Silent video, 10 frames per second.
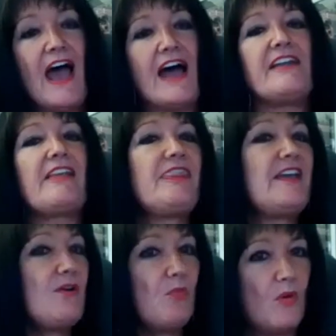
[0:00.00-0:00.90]
And I
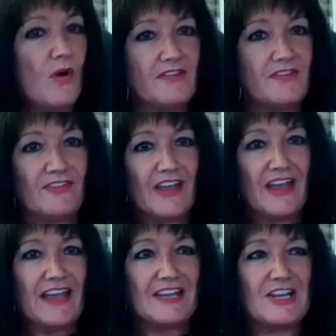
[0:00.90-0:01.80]
think once
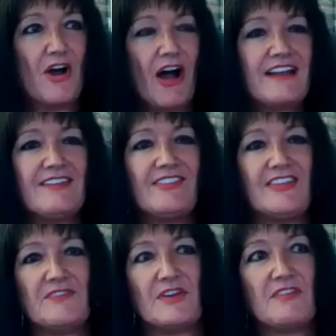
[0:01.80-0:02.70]
you know, I can
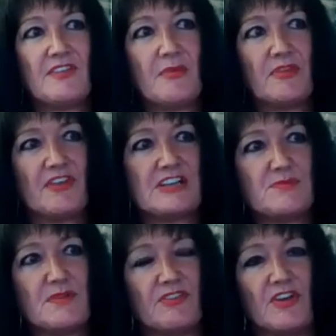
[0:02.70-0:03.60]
see even in some of the
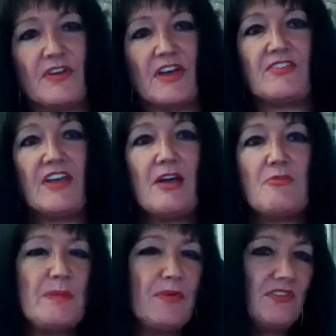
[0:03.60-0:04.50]
sentiment surveys,
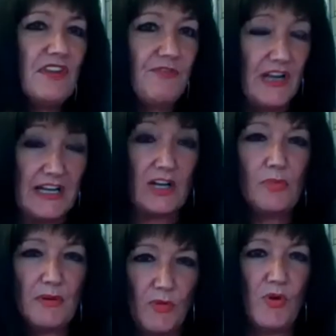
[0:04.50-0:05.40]
people are still feeling a little
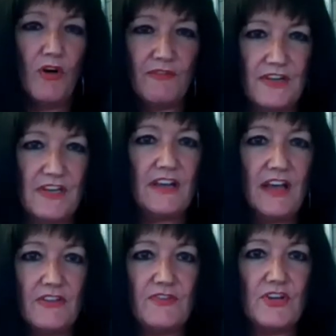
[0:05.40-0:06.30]
bit more confident now
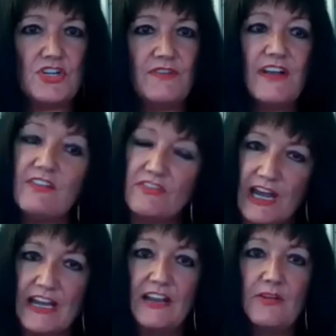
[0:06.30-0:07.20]
in the virtual events. It's
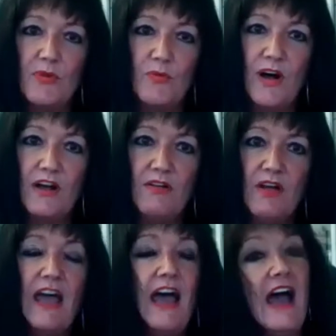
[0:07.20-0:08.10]
taken them a while
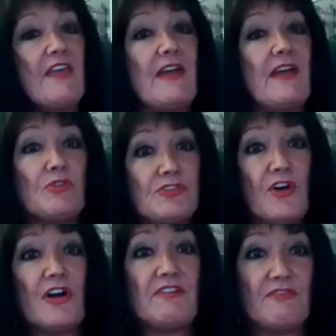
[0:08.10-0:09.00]
and they will
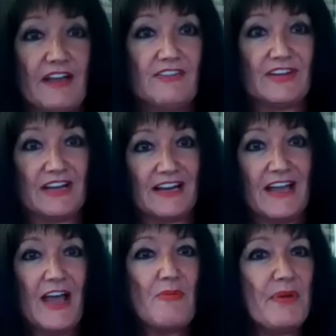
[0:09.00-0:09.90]
start investing,
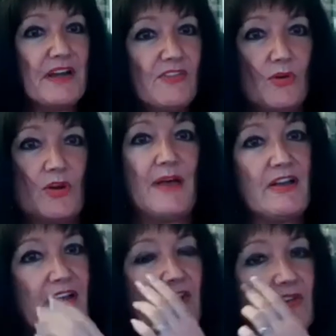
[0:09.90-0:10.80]
but it's all
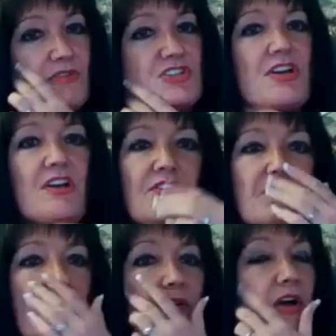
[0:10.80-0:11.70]
about getting the return.
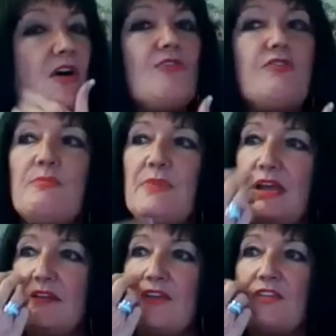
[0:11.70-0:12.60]
So for
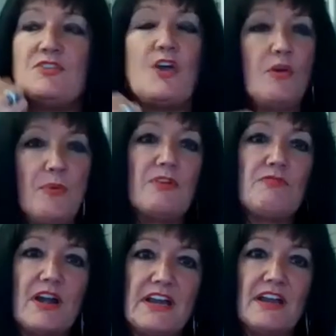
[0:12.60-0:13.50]
me, there's no point
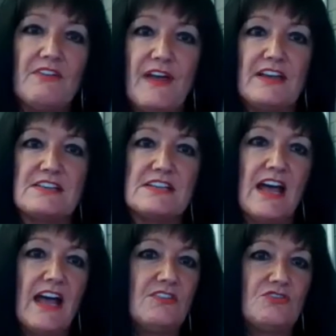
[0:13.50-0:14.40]
running an event
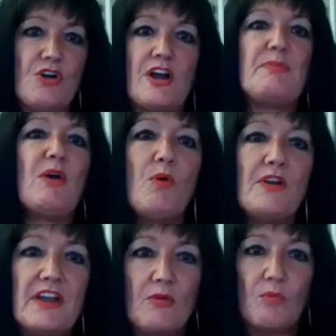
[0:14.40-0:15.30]
and trying to be a
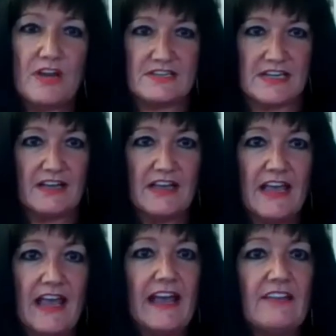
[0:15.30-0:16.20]
one hit wonder.
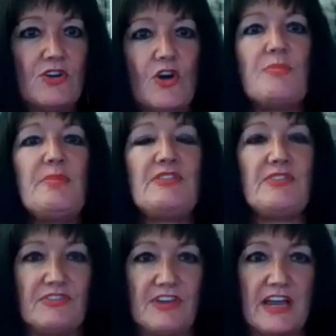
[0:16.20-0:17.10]
It's got to be
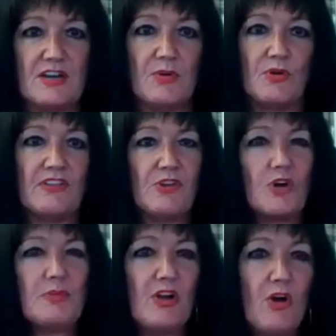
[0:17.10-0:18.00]
sustainable. It's
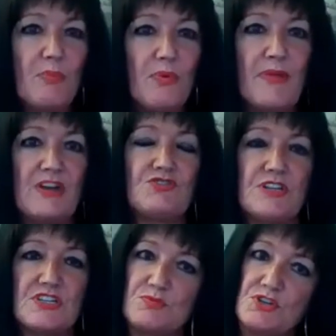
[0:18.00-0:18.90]
got to be
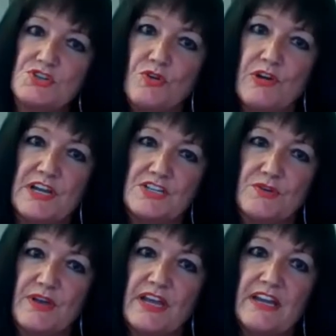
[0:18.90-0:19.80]
complementary to what you're already
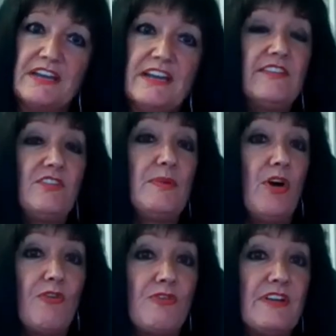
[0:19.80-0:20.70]
doing. And it needs to be
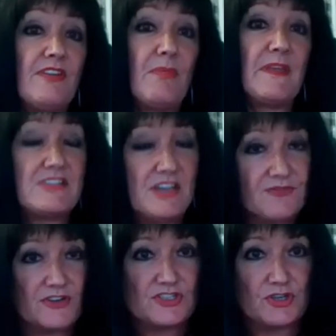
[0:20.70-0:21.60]
offering something
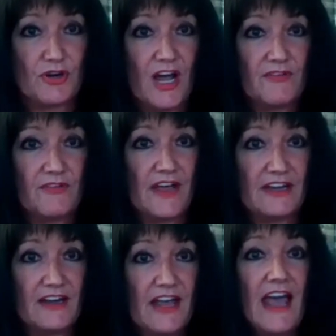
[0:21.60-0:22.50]
different to your live event.